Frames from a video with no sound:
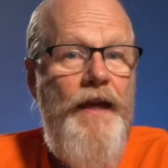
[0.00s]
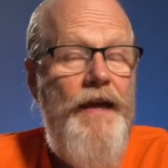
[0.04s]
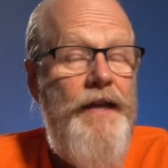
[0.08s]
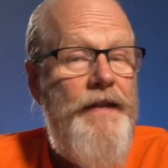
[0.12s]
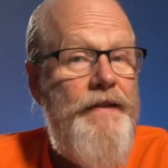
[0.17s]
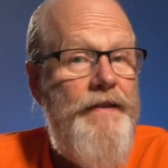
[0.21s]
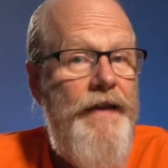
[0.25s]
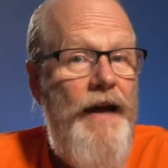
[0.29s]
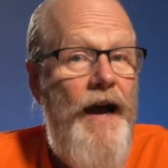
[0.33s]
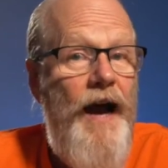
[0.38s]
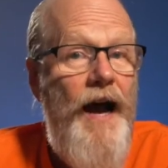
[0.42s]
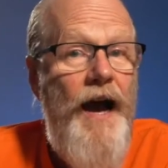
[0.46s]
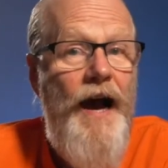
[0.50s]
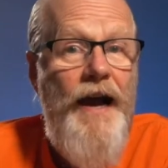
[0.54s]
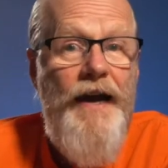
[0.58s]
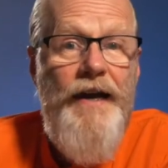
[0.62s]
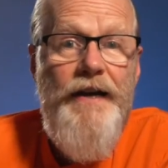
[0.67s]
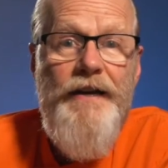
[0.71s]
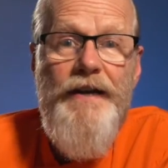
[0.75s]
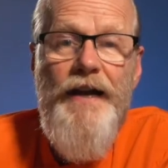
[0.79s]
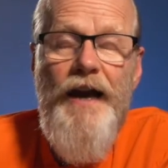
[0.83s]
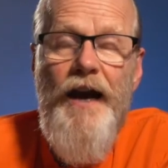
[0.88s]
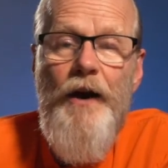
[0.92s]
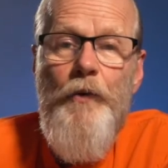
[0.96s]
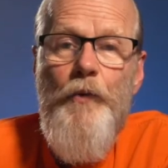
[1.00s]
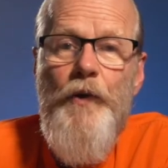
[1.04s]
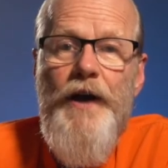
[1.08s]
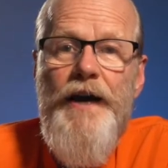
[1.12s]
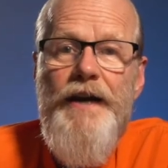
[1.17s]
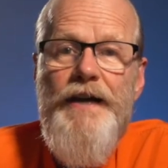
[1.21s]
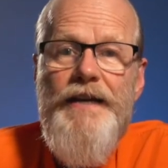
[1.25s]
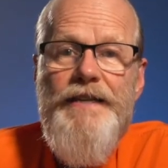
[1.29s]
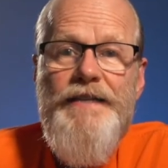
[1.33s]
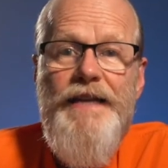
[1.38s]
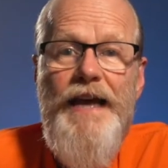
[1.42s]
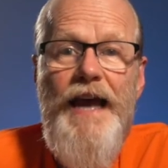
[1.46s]
The higher the
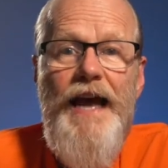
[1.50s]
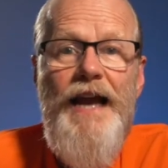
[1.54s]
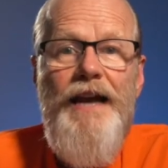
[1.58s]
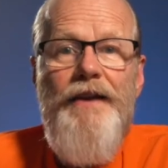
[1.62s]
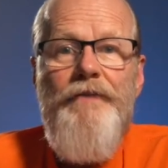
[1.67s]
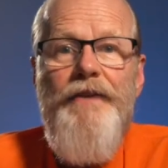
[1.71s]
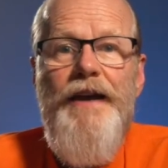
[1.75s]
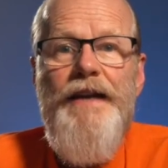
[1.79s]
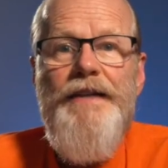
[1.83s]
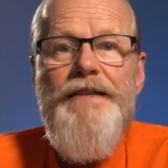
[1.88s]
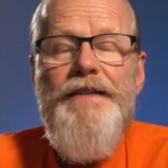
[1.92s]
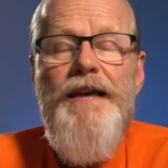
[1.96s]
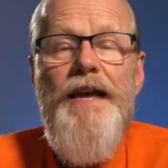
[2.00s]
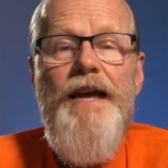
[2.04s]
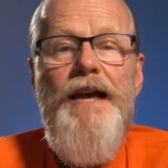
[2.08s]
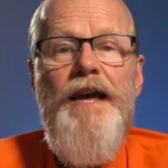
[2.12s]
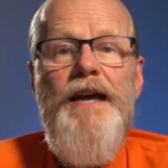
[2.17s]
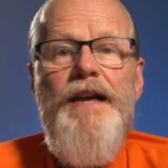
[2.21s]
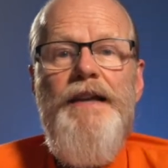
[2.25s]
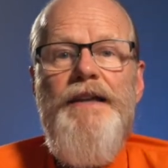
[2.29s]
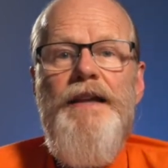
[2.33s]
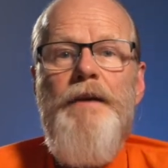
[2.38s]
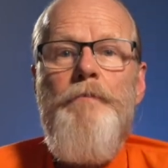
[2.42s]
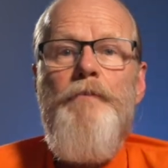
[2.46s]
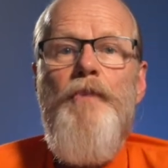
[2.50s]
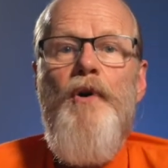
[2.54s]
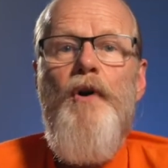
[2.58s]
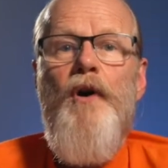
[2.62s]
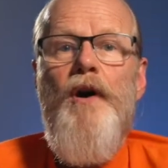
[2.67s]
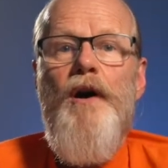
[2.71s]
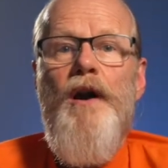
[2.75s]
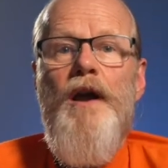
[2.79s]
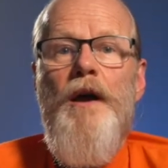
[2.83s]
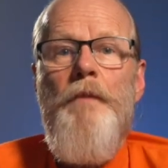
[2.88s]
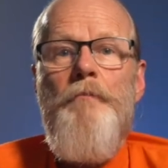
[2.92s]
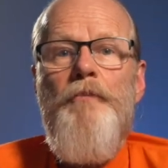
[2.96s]
awareness elevates, the
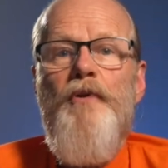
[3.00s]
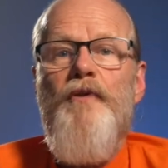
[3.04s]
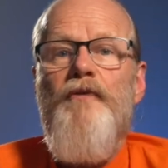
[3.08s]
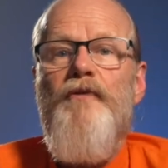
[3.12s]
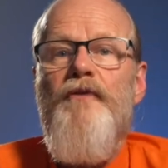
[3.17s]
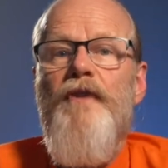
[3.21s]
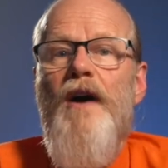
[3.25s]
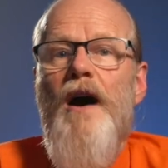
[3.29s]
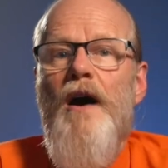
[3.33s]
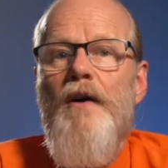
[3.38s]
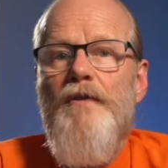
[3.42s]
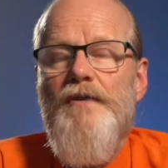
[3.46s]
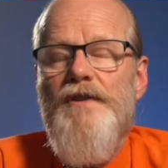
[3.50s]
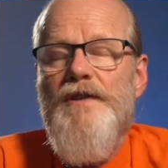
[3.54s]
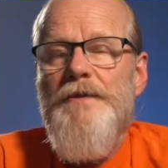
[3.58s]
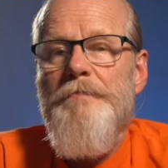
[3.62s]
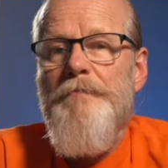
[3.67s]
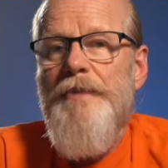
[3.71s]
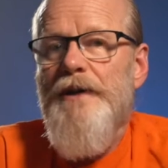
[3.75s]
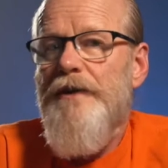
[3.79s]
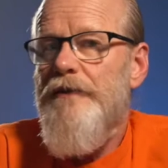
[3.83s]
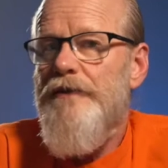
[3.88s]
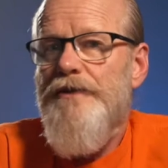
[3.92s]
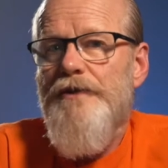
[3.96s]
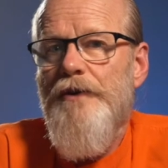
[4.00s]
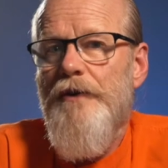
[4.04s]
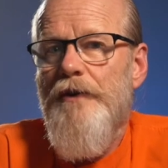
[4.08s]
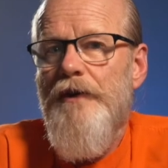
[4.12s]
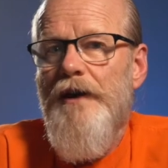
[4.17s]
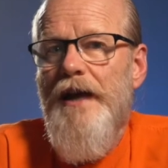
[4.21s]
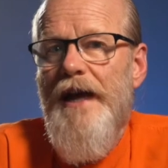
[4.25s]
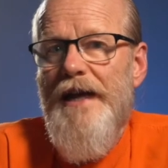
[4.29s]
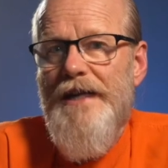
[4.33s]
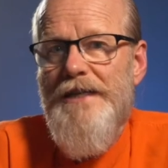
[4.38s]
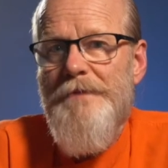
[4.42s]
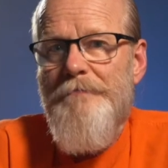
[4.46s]
more profound spiritual
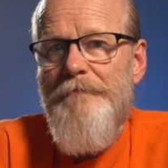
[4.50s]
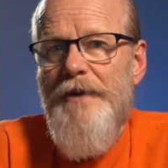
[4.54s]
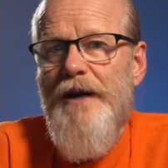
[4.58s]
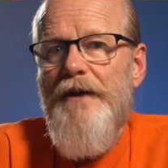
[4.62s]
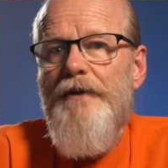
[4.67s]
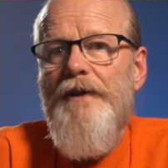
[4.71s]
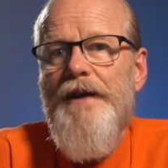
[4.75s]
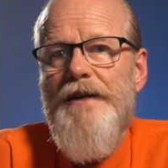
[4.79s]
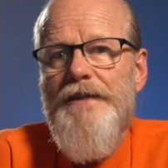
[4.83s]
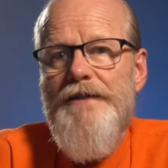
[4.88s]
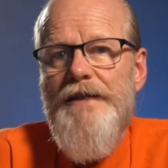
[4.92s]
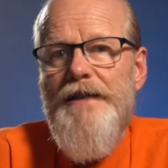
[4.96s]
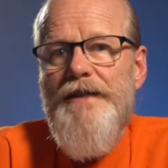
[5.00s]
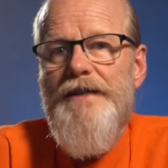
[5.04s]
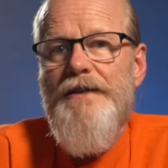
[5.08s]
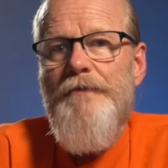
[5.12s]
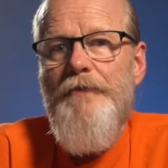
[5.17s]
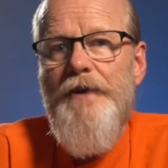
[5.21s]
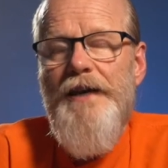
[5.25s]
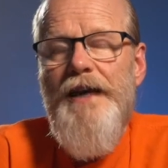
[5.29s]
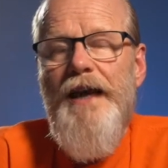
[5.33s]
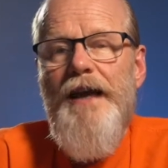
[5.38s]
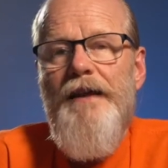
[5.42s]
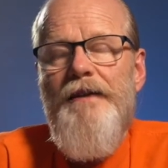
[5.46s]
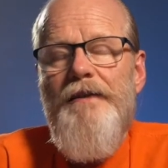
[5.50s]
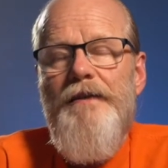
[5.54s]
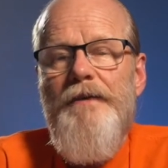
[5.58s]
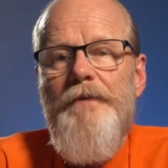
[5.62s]
experiences we get.